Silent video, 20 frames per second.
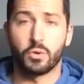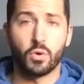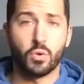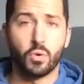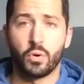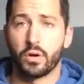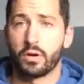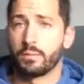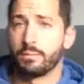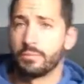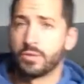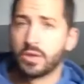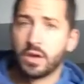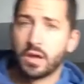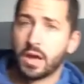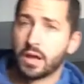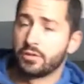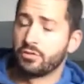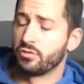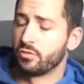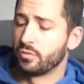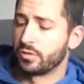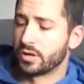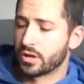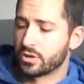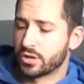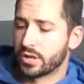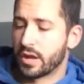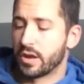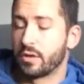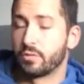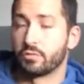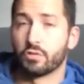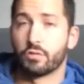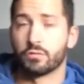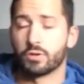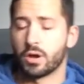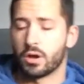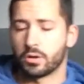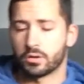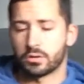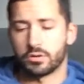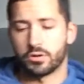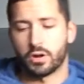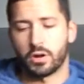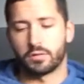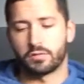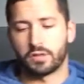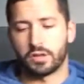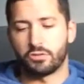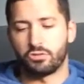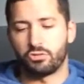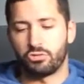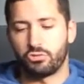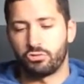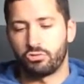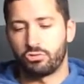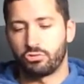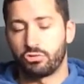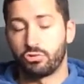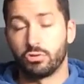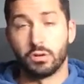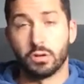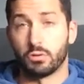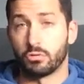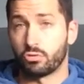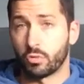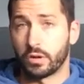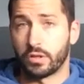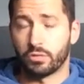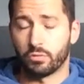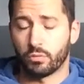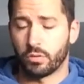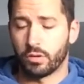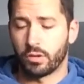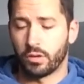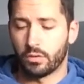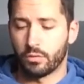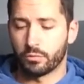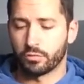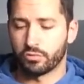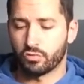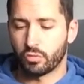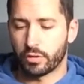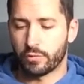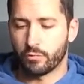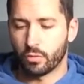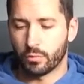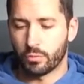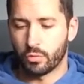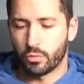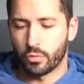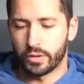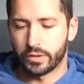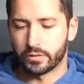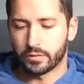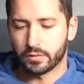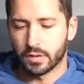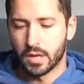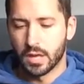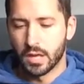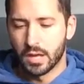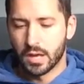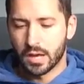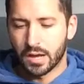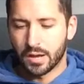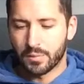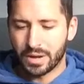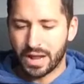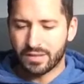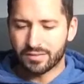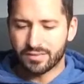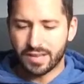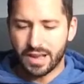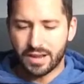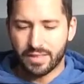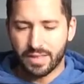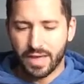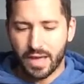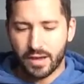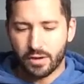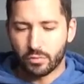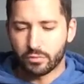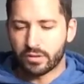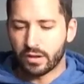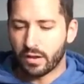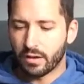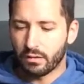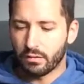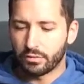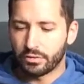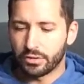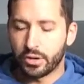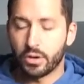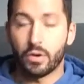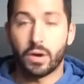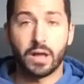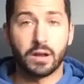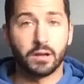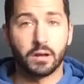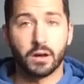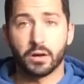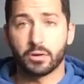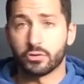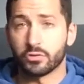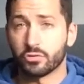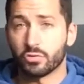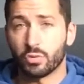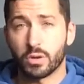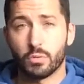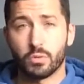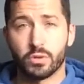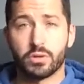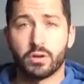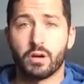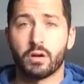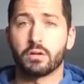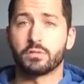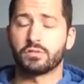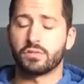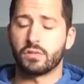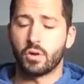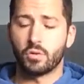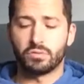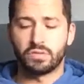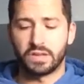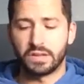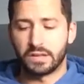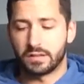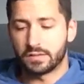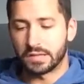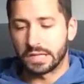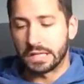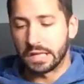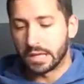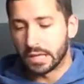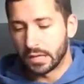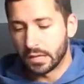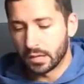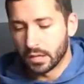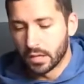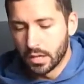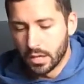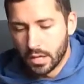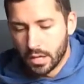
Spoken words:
McCoy, had 2 touchdowns, over 100 yards, had 23, almost 24 points. But outside of that, Odell, had 121 yards, no TDs again.